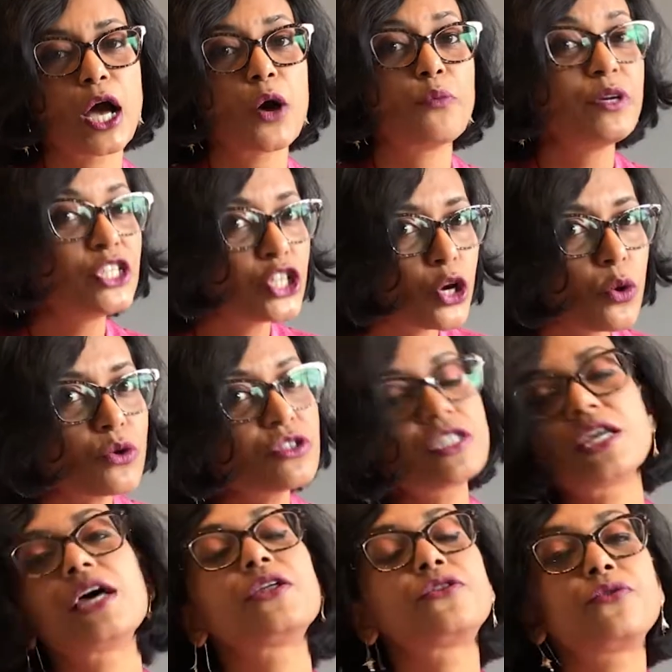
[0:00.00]
We chose
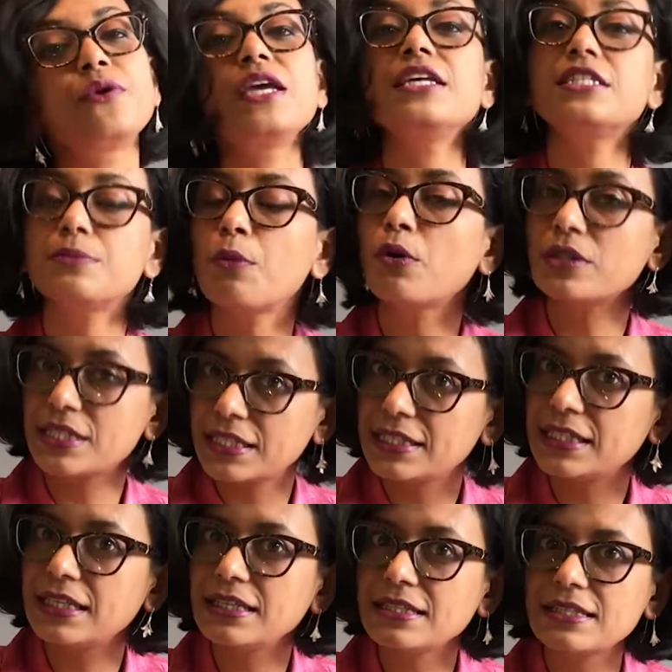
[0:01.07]
3 small
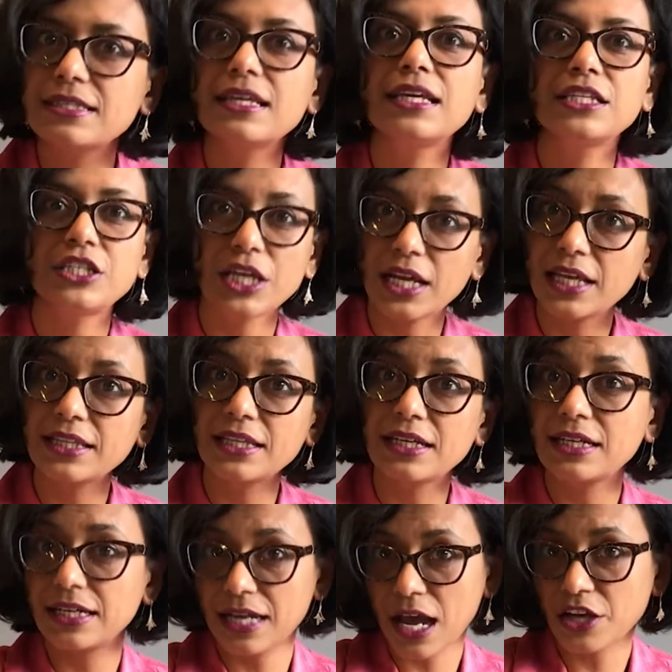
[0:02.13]
cities,
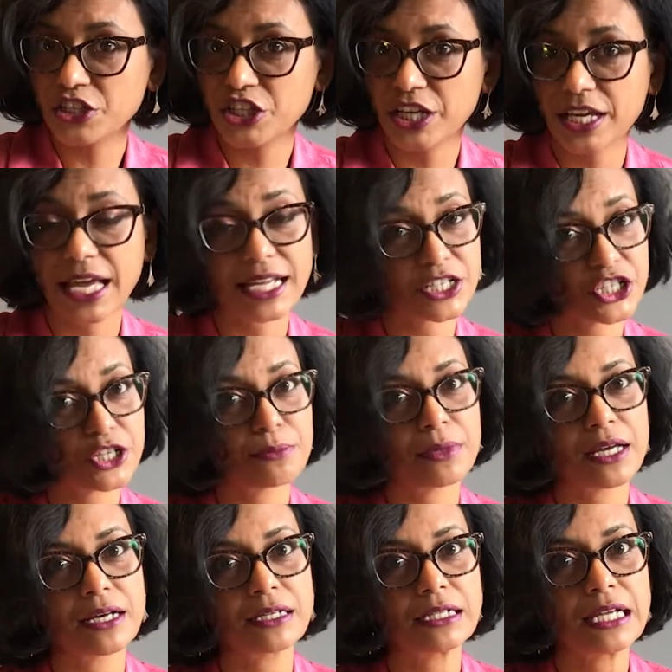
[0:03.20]
Jalandhar, Nashik and
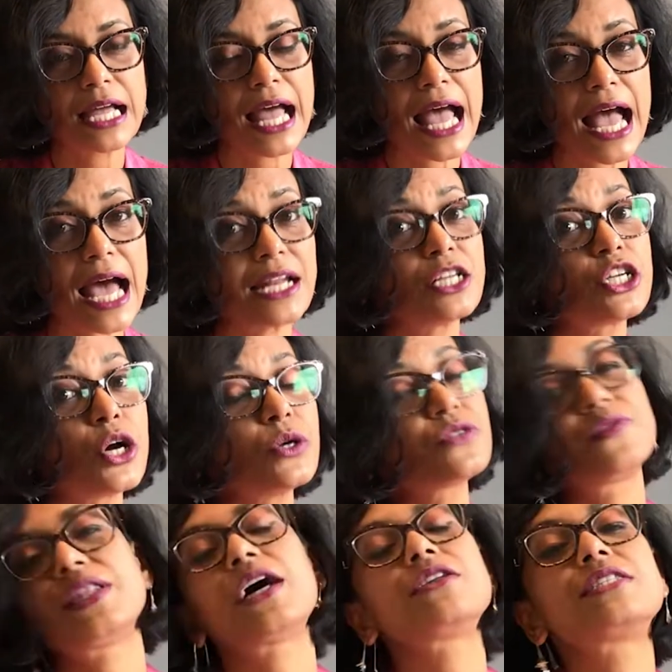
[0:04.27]
Shimla, and it goes
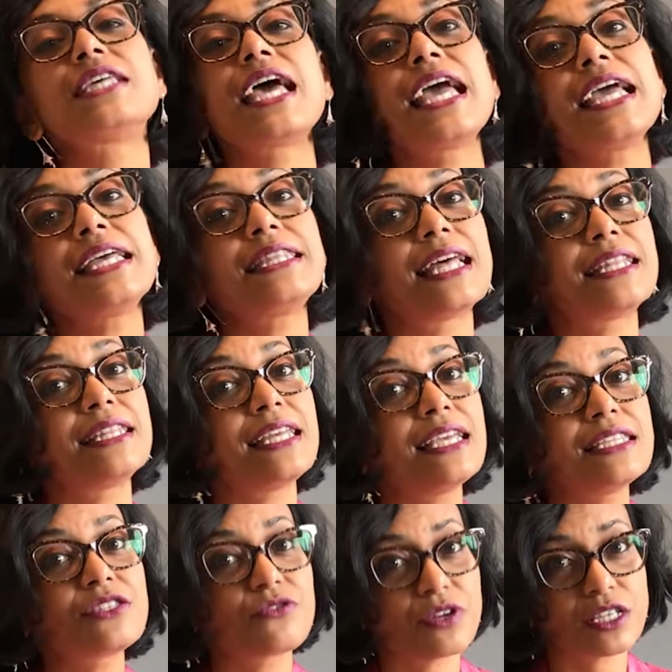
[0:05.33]
without saying that
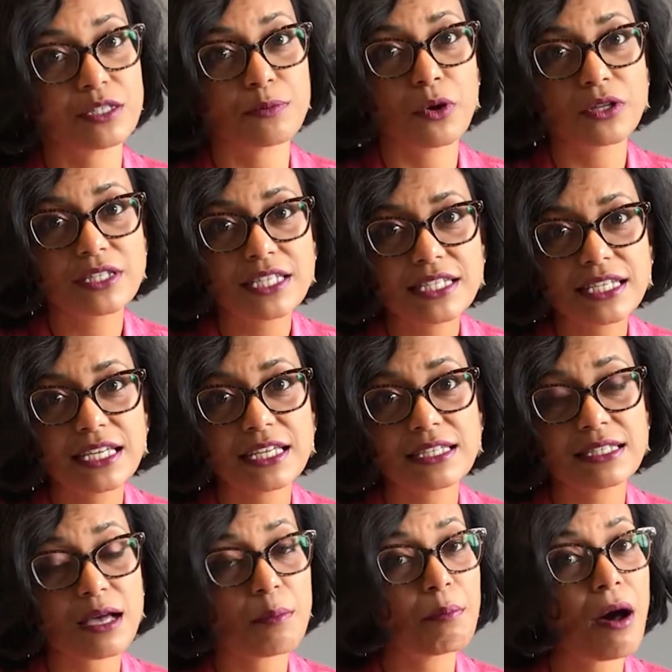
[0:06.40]
these 3 small cities
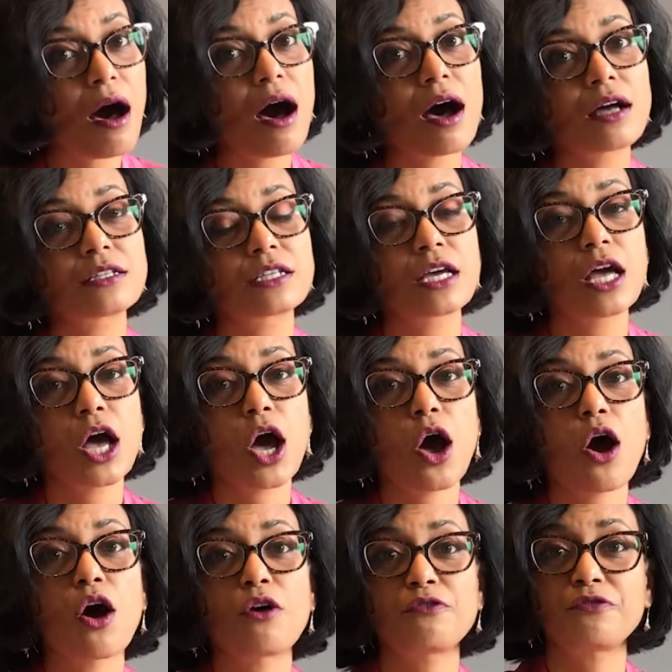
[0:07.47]
are part
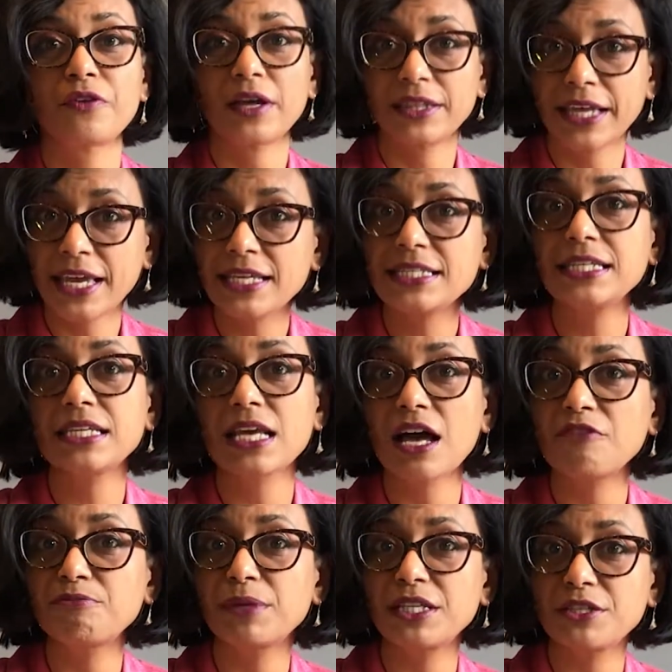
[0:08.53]
of the Indian
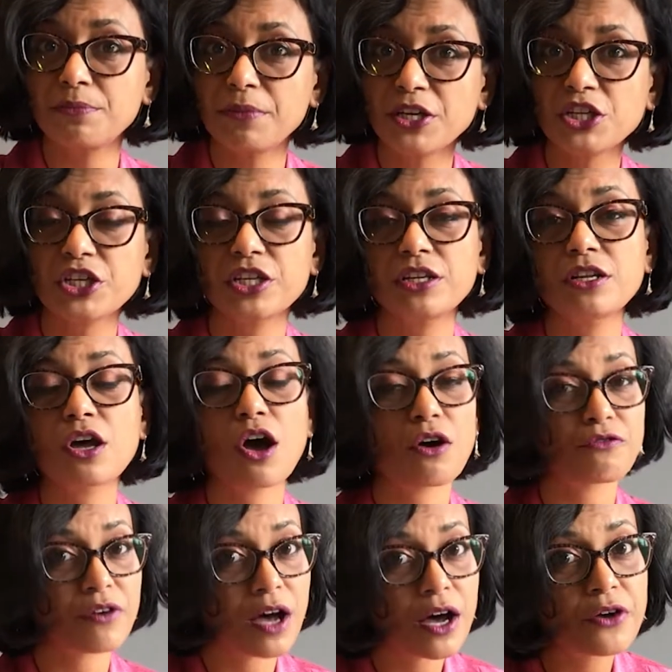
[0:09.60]
government mission of
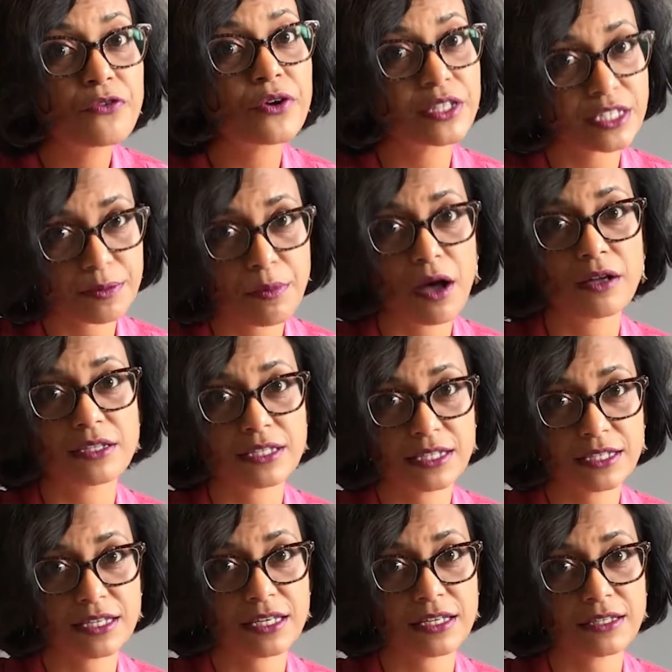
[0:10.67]
100 smart
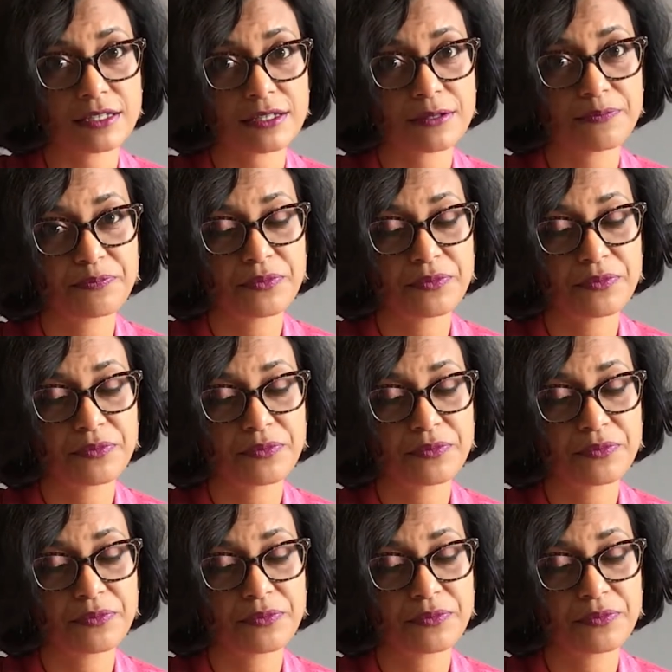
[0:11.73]
cities.